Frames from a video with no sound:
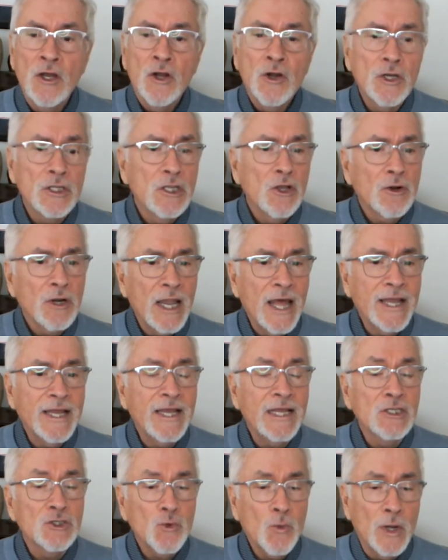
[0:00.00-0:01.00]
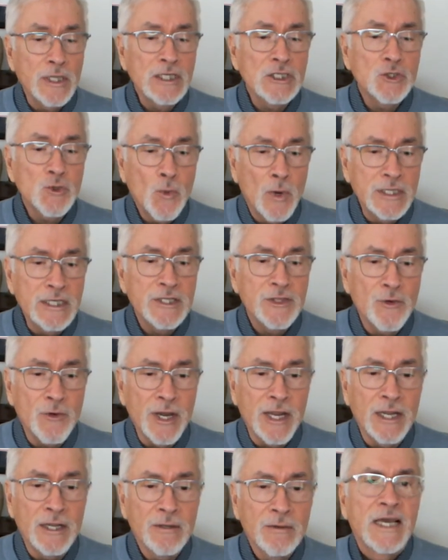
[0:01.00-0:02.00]
could look like in
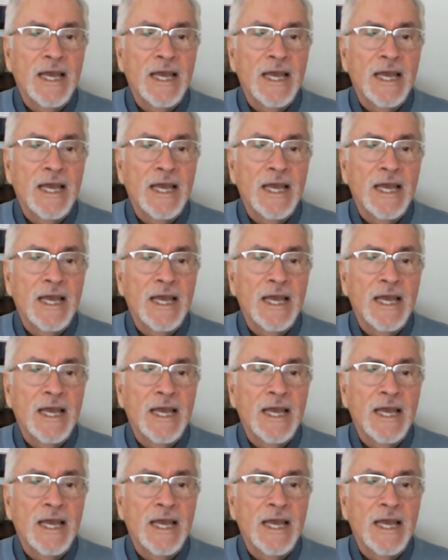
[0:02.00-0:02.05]
2023.